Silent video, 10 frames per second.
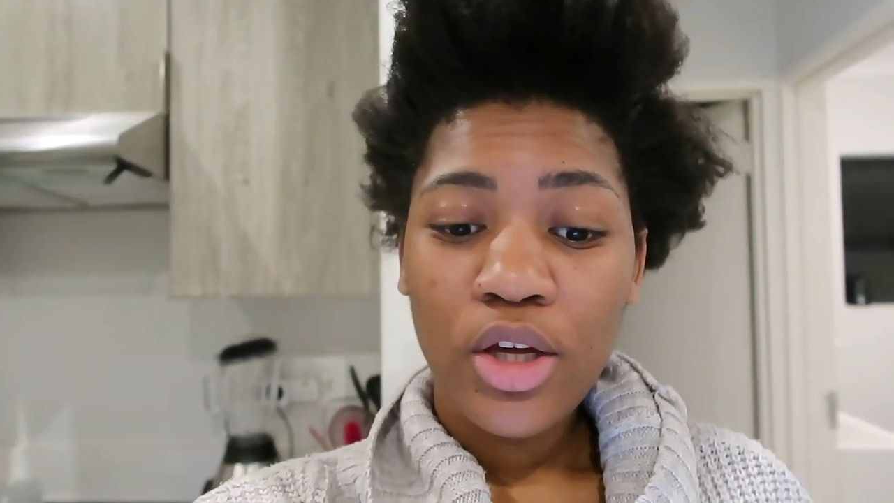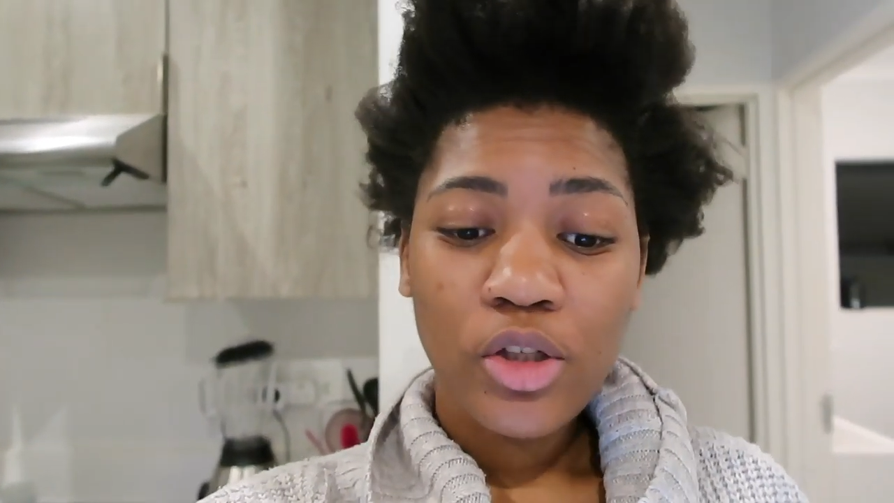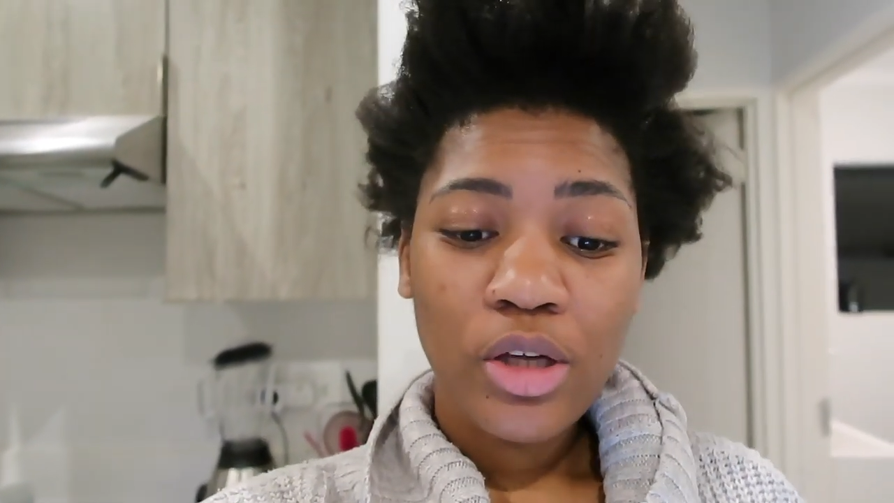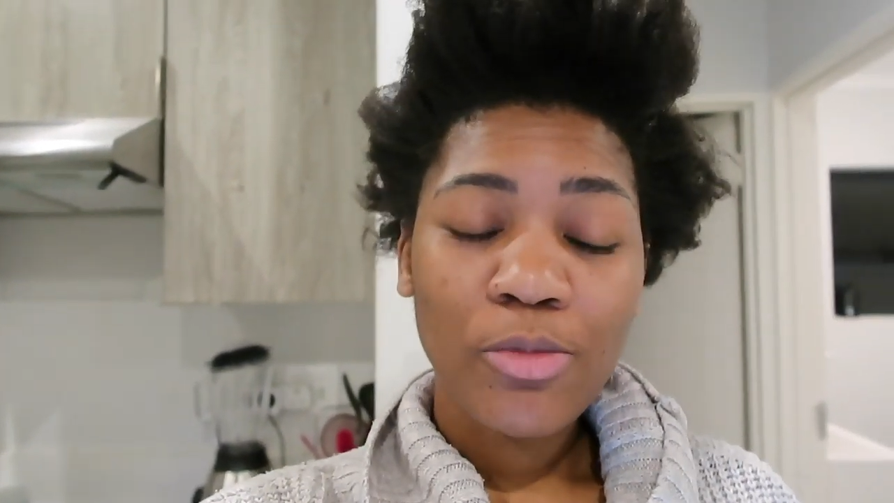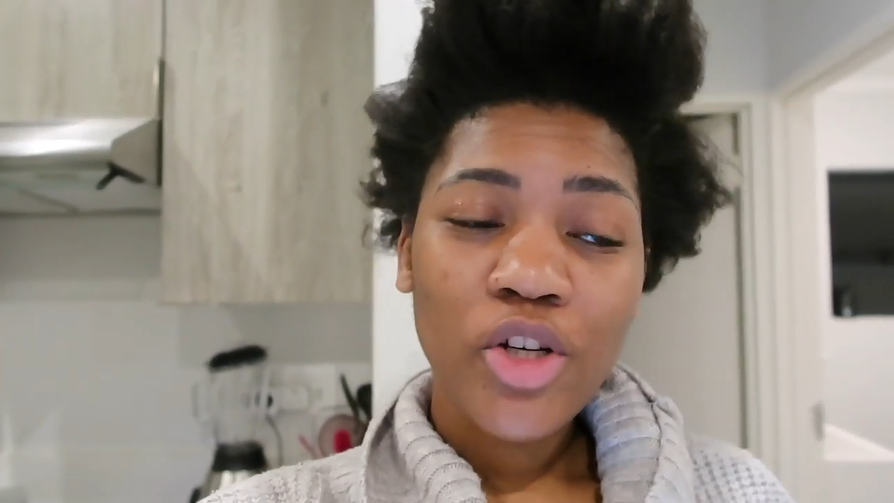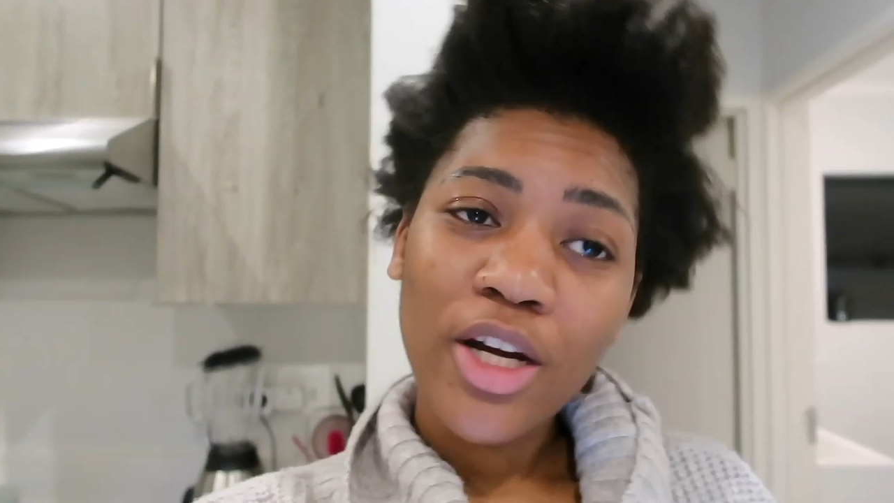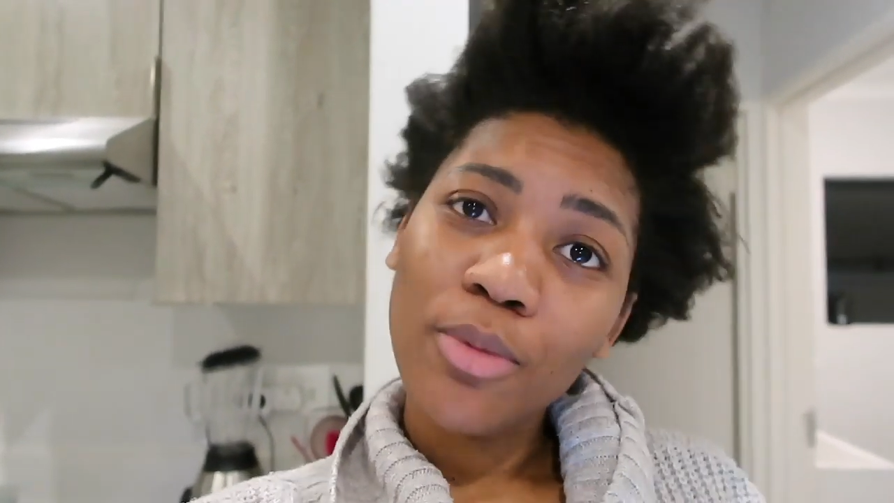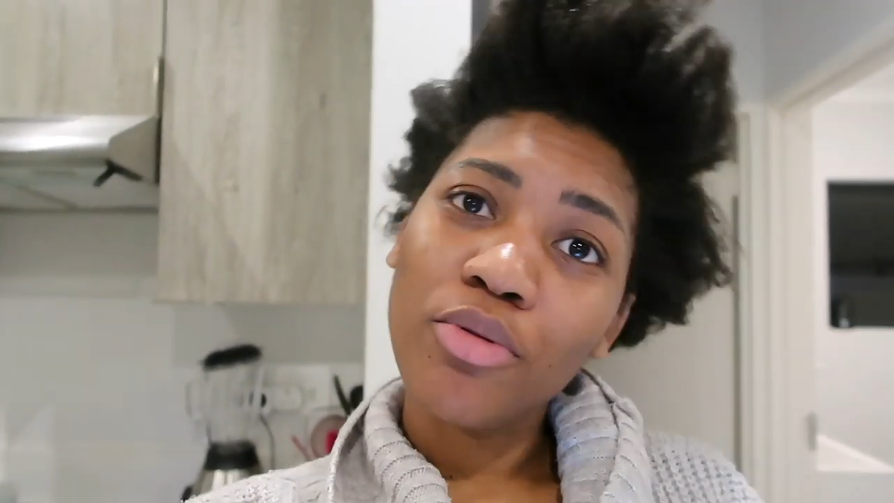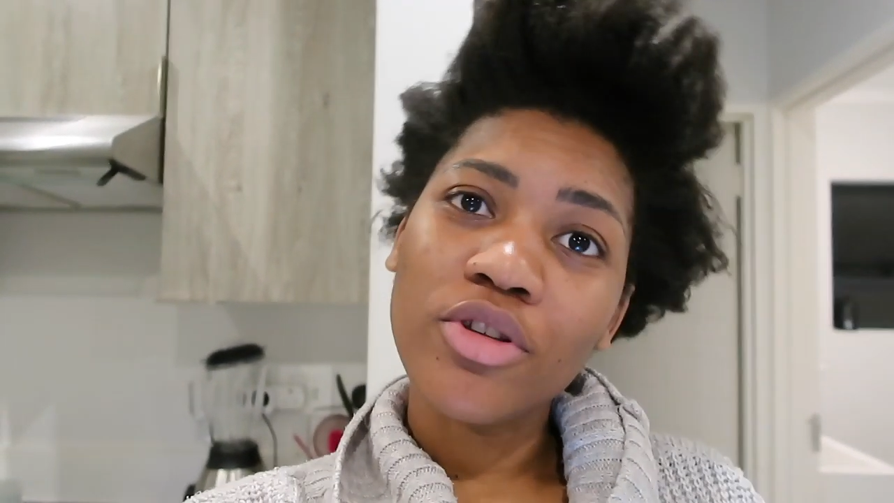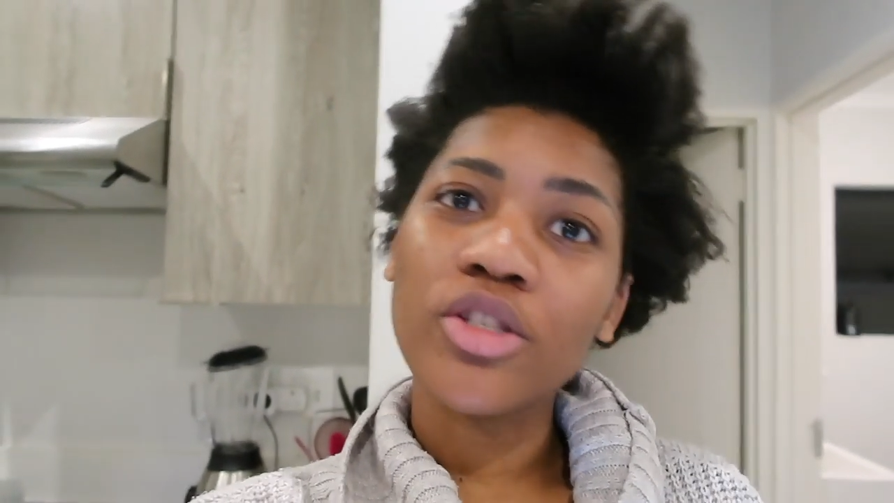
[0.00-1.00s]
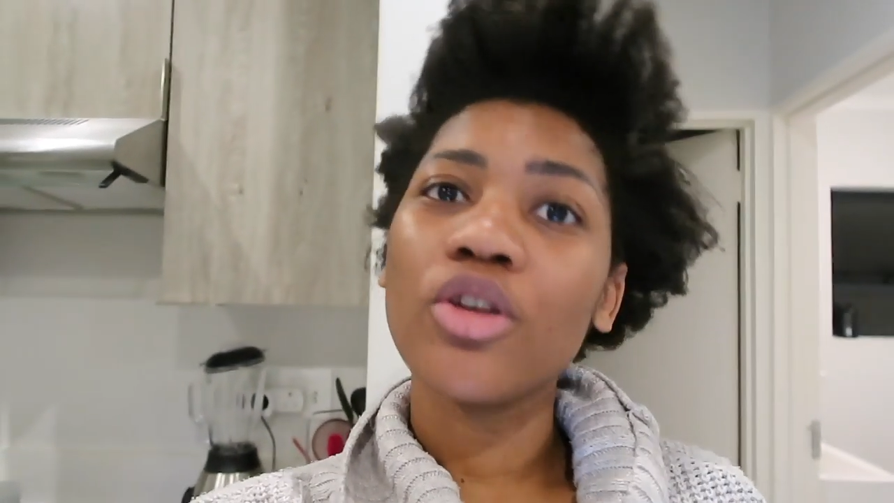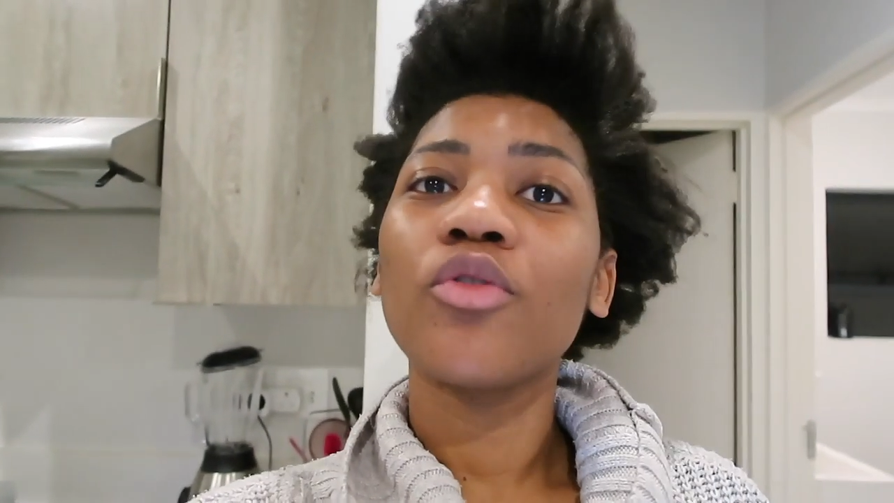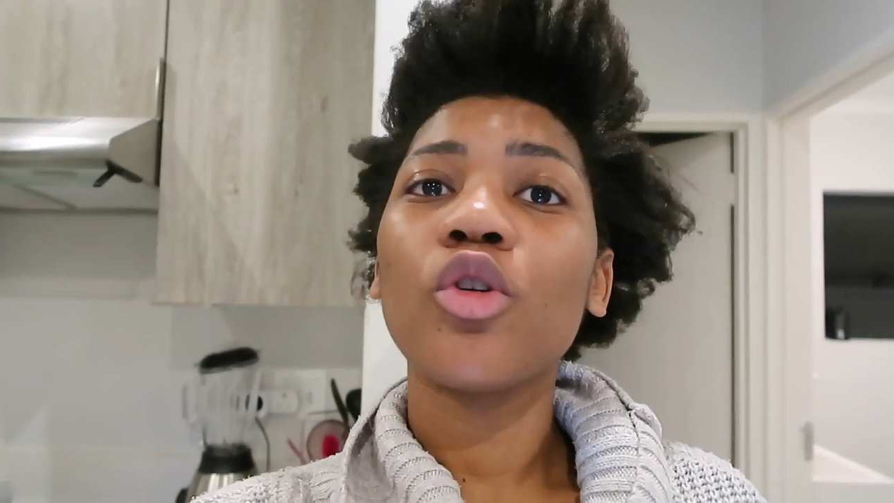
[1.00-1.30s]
so I'm trying to preserve